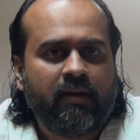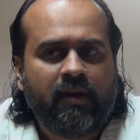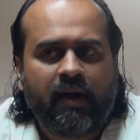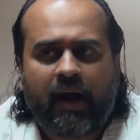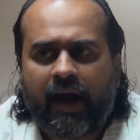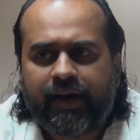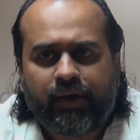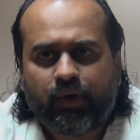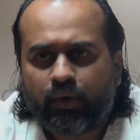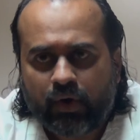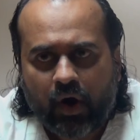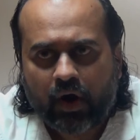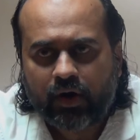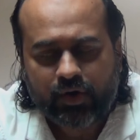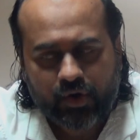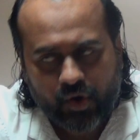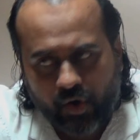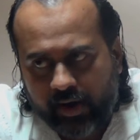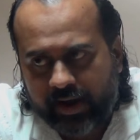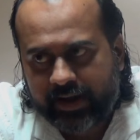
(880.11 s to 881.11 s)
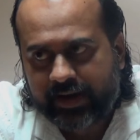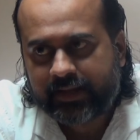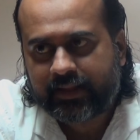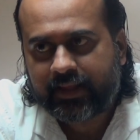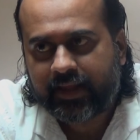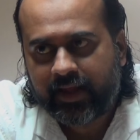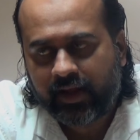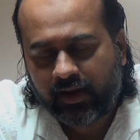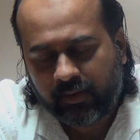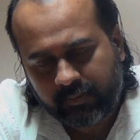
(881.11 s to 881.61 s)
I do not know
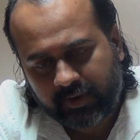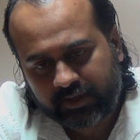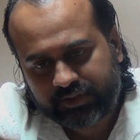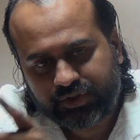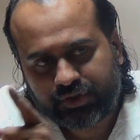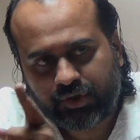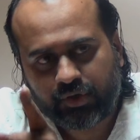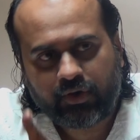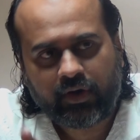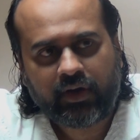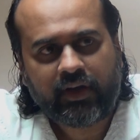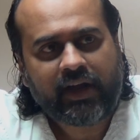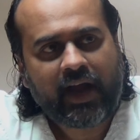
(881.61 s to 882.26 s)
anything, but surely